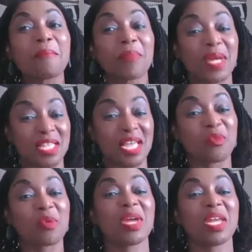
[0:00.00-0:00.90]
but that
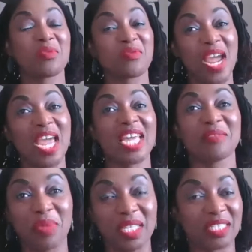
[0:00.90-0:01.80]
woman ran
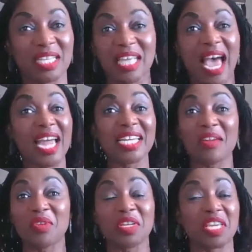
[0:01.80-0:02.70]
a business. I
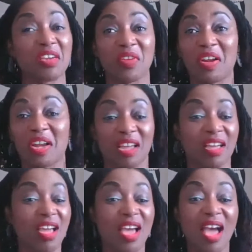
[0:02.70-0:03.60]
never gave her,
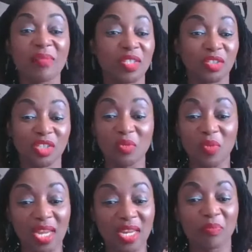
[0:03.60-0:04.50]
I mean, she
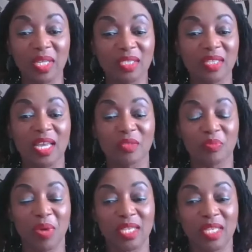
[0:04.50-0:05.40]
ran a business.
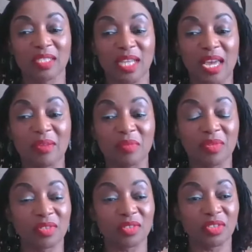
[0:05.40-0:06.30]
By the time
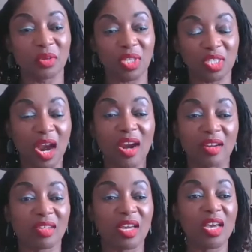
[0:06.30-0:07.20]
she
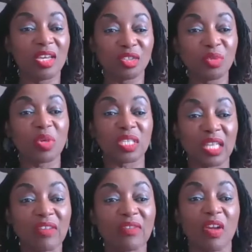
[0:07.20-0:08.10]
retired, she was
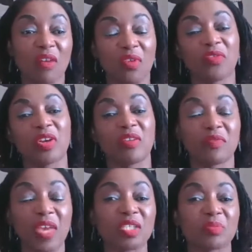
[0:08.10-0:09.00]
living off of her
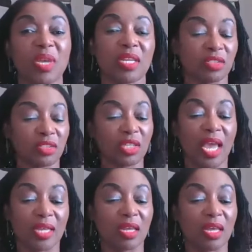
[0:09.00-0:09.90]
investment. She
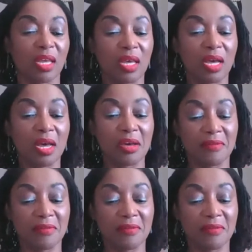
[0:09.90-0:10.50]
had um,